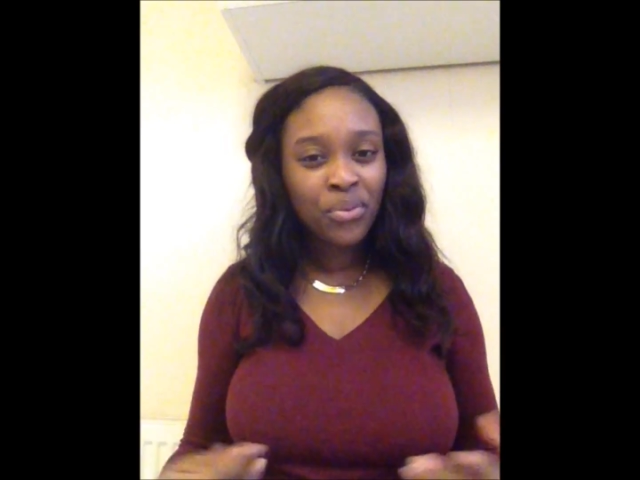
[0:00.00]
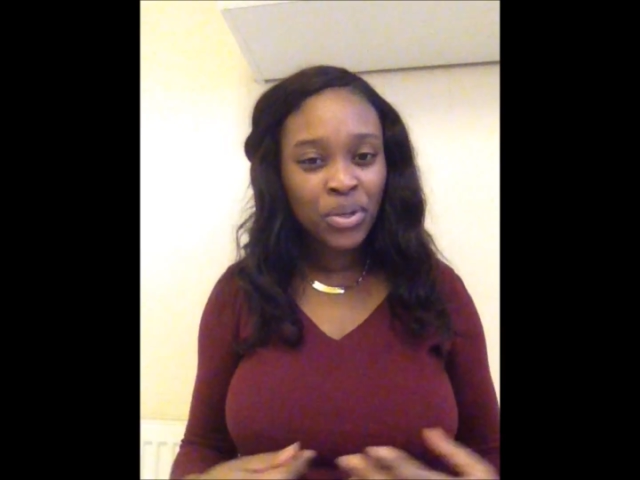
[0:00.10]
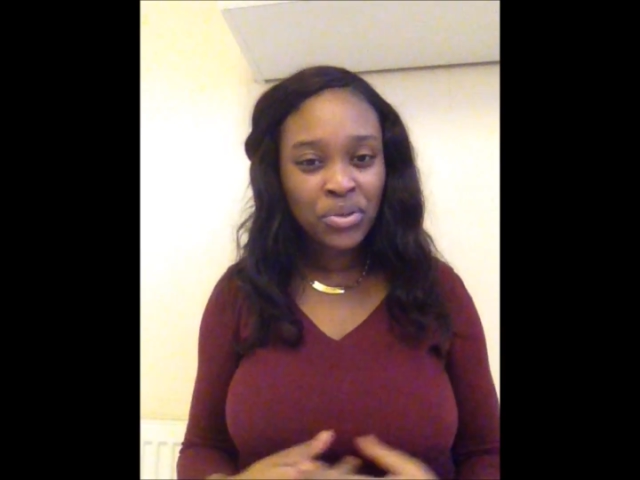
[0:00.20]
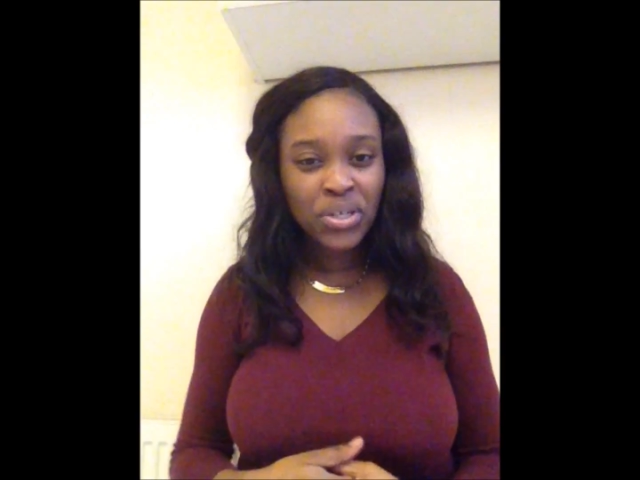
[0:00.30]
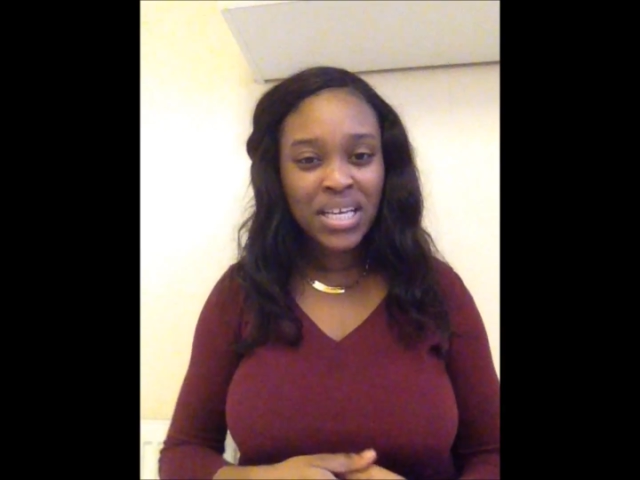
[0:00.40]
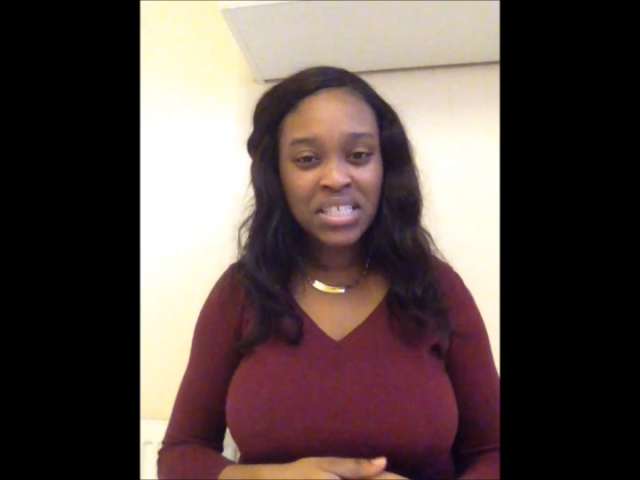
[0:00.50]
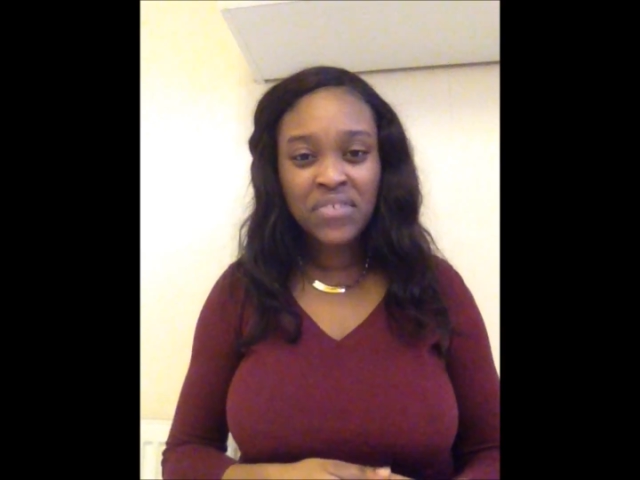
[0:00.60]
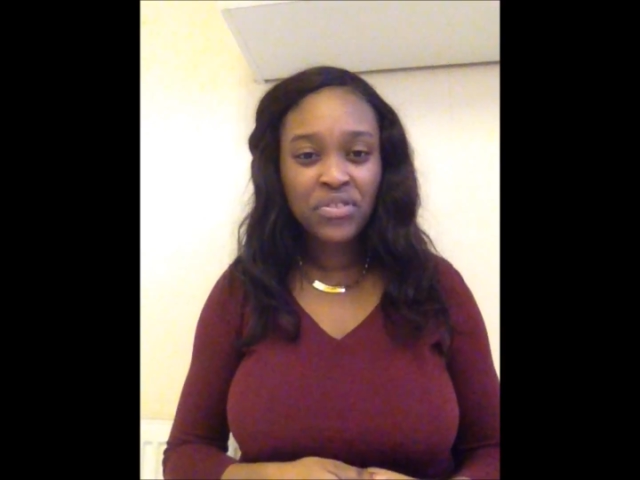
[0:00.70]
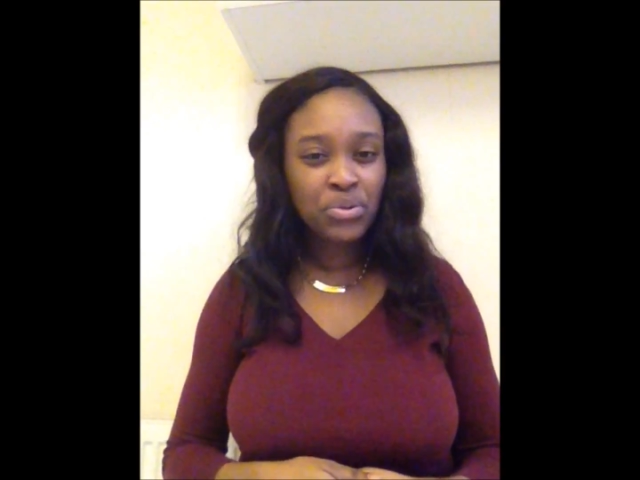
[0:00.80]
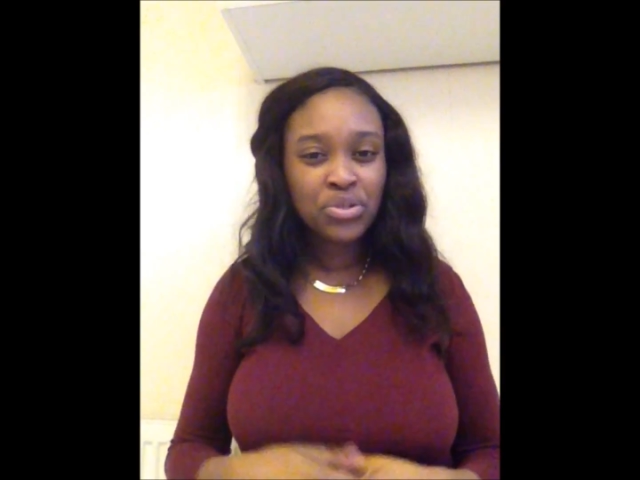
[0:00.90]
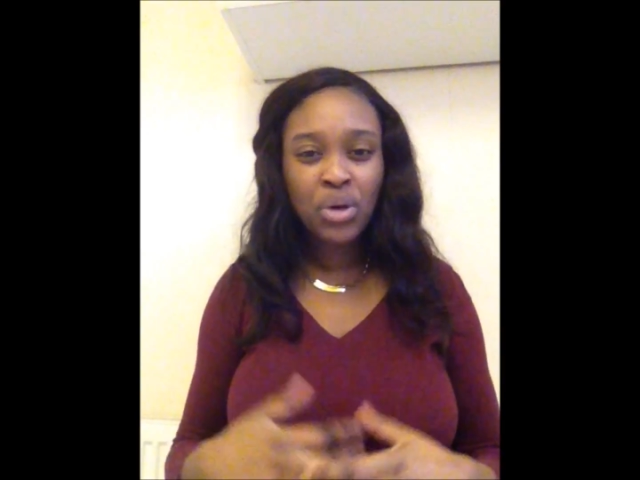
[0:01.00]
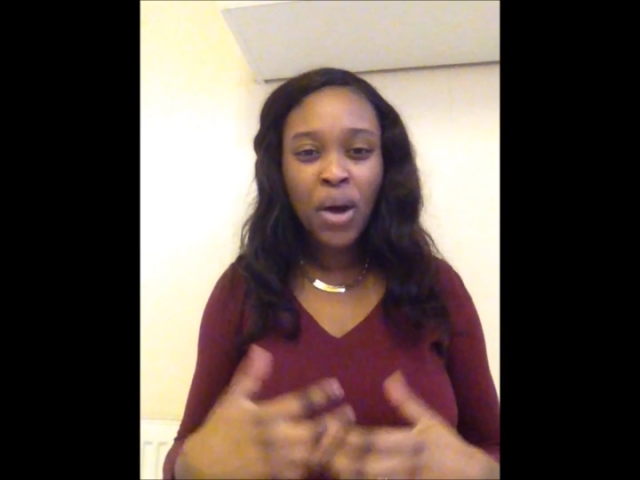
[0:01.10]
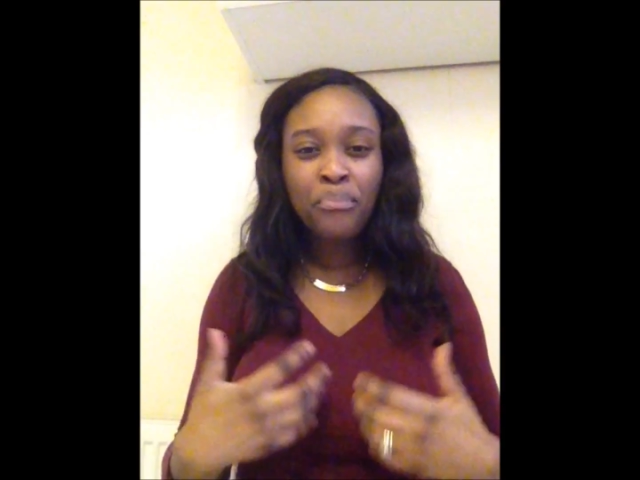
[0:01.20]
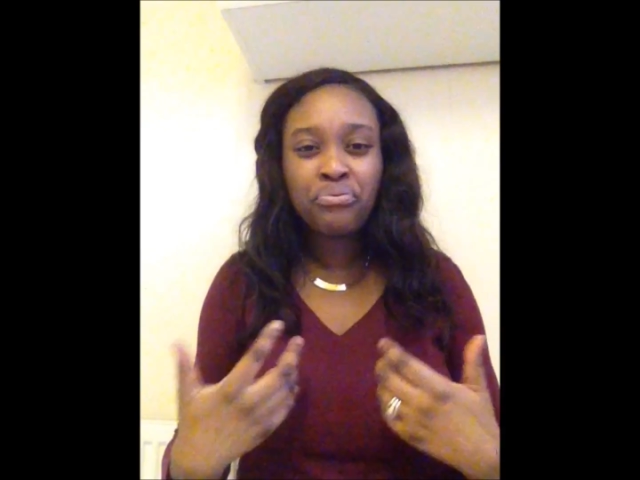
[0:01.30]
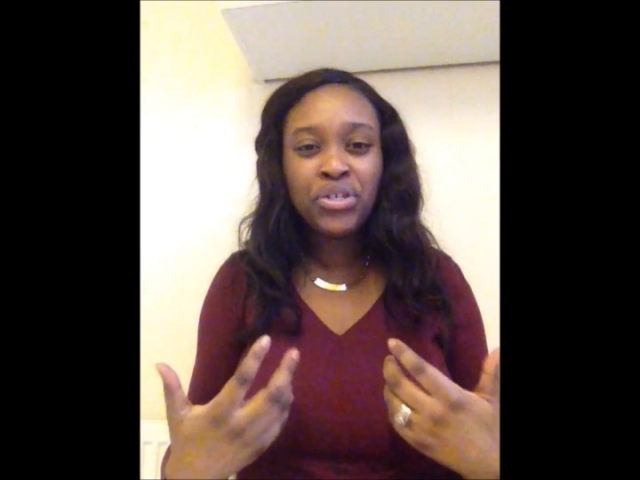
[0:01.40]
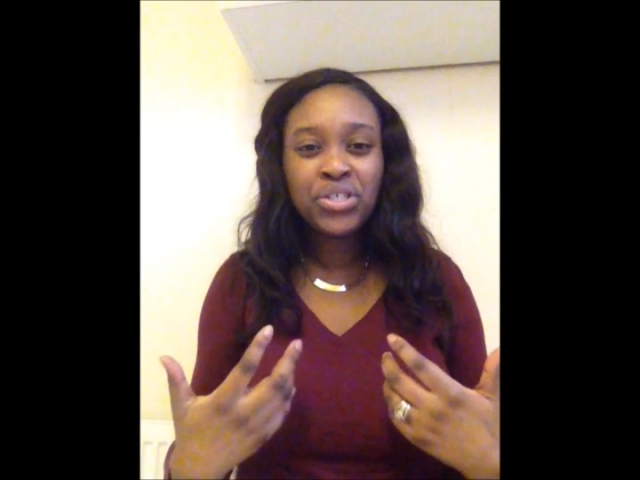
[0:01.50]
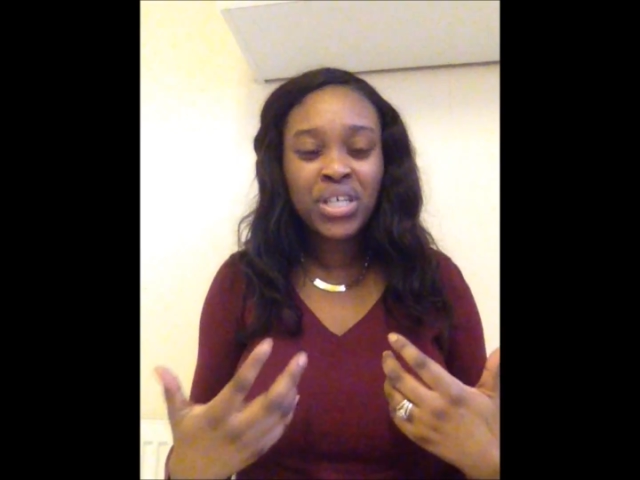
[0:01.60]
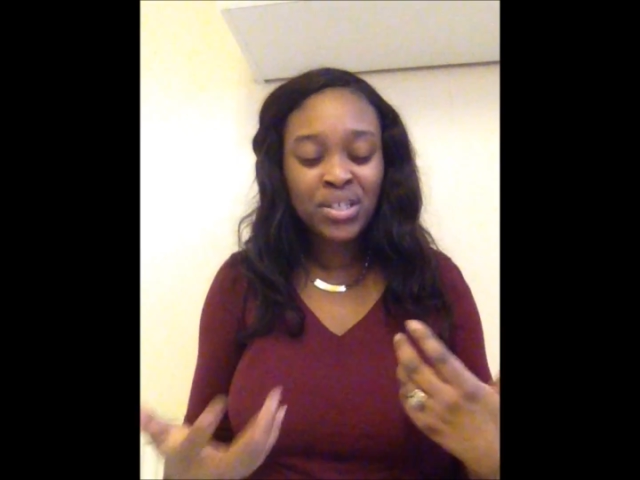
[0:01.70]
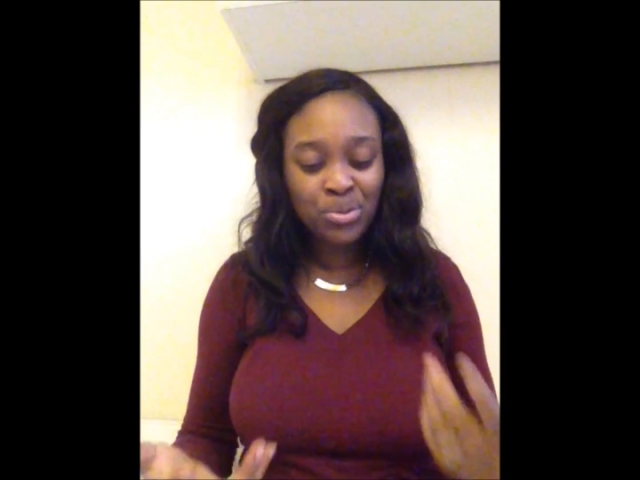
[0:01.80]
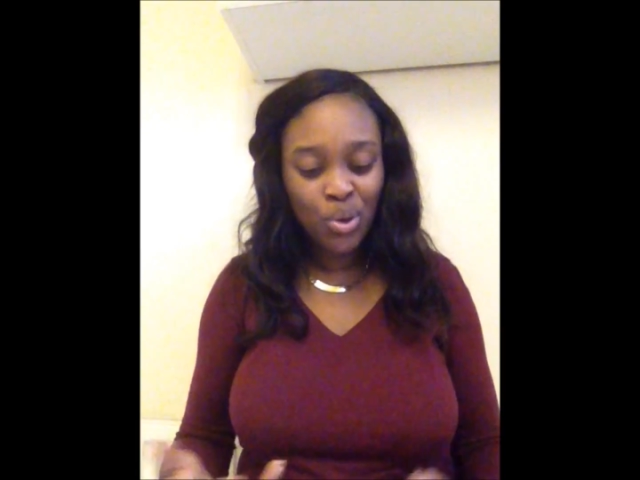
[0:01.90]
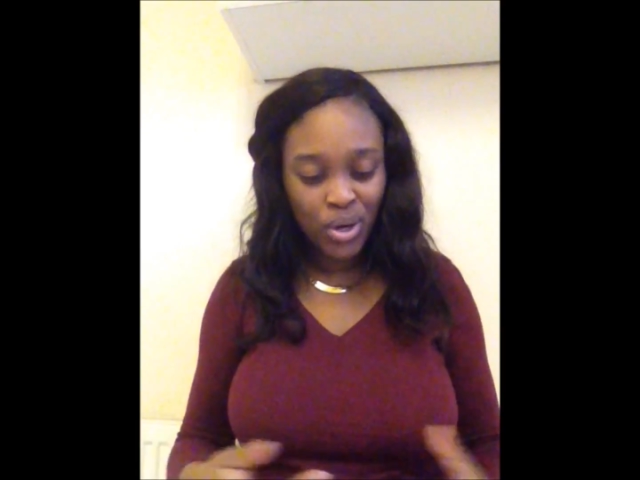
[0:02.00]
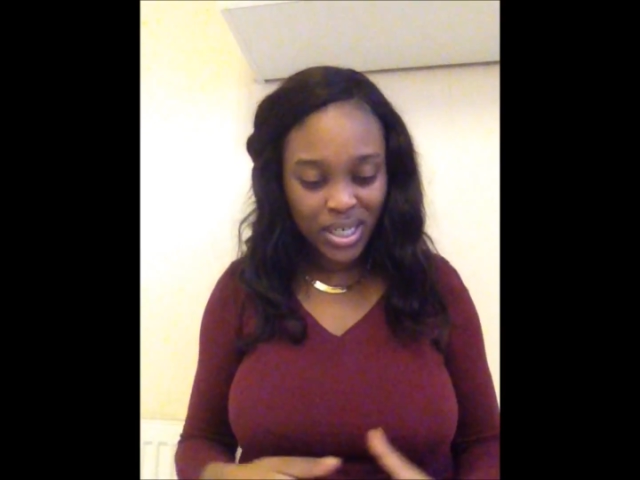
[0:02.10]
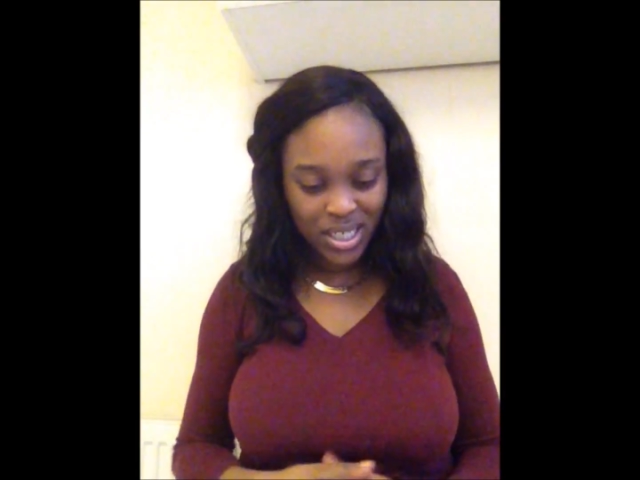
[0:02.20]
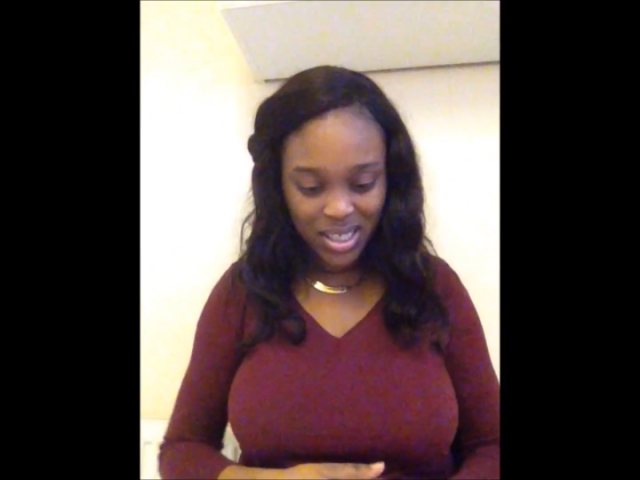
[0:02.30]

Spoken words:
for what God has given you, to appreciate God?